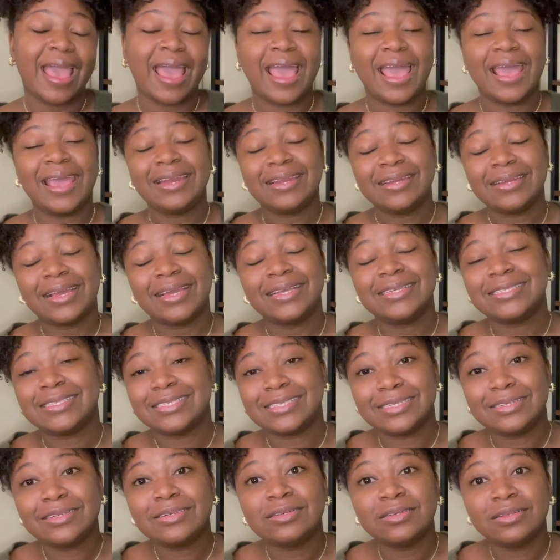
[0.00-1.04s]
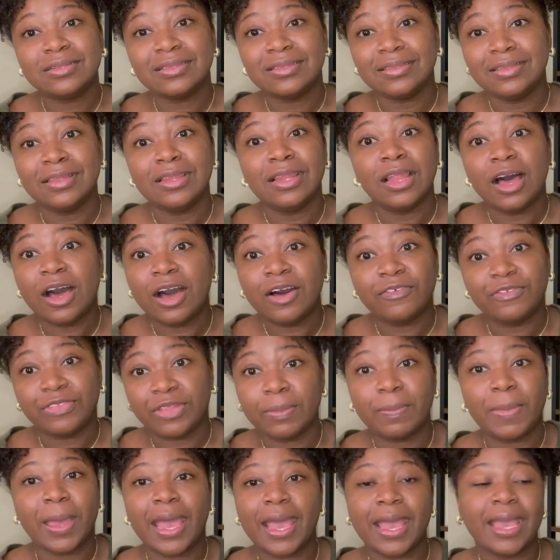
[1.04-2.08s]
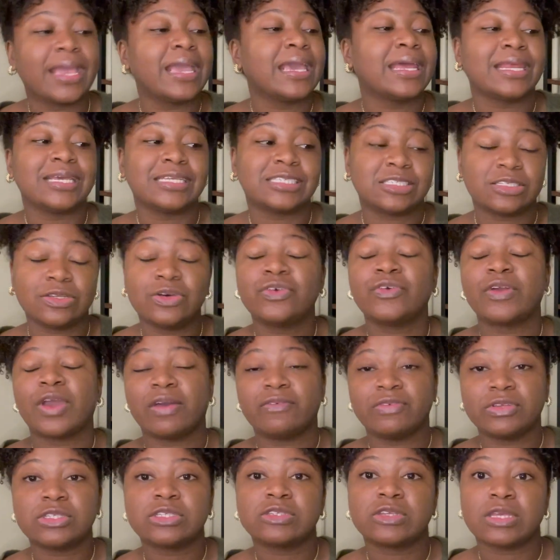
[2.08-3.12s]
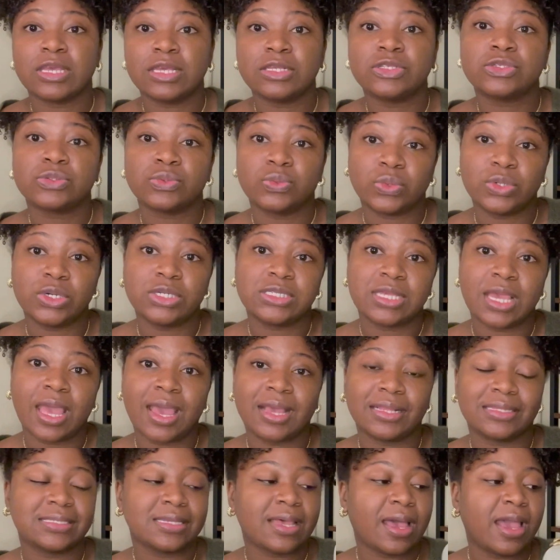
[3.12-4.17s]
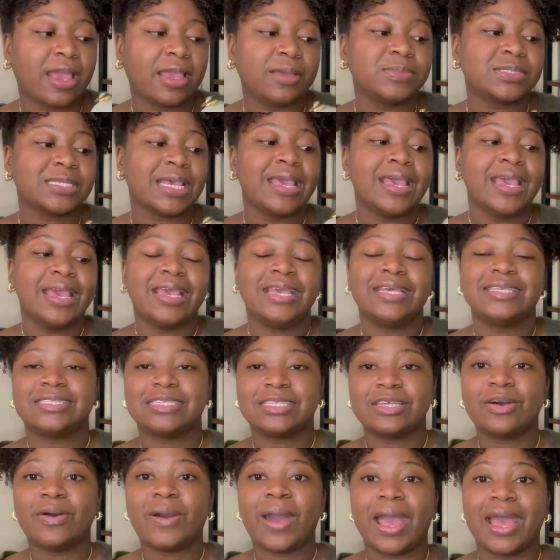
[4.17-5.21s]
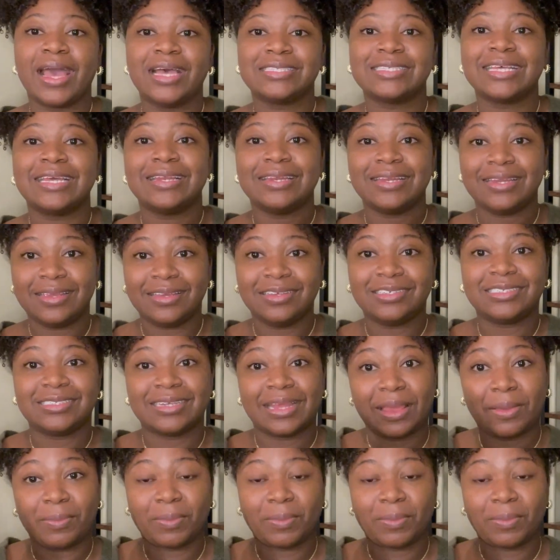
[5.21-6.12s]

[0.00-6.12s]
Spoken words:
And I still love the bag and I still gravitate towards it at times. It still has a niche in